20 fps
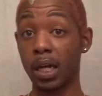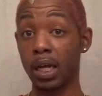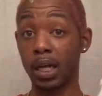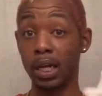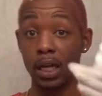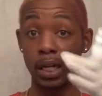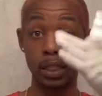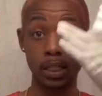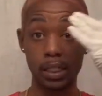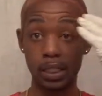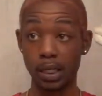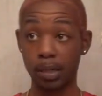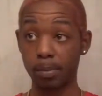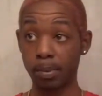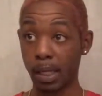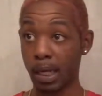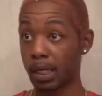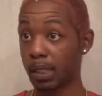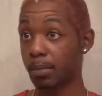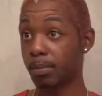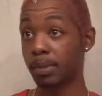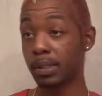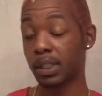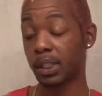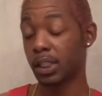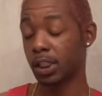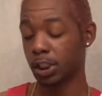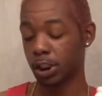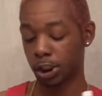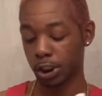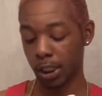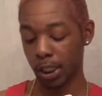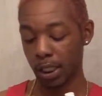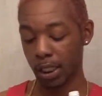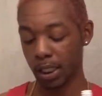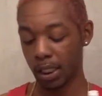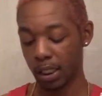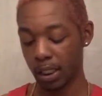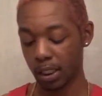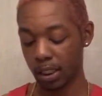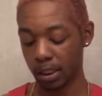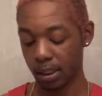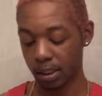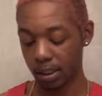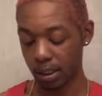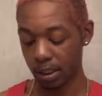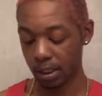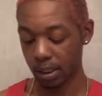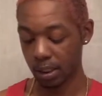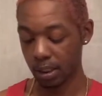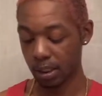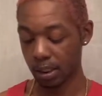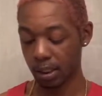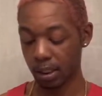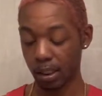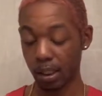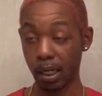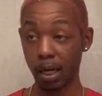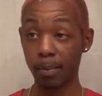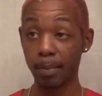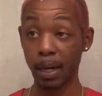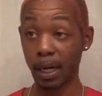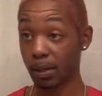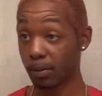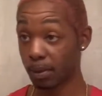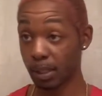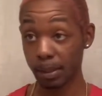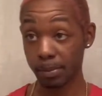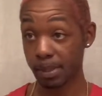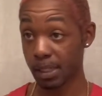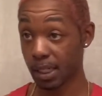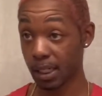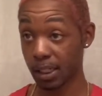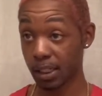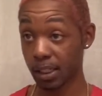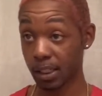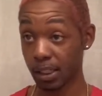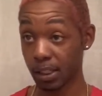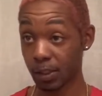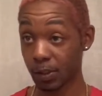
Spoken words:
and then apply the bleach and come back when I'm done.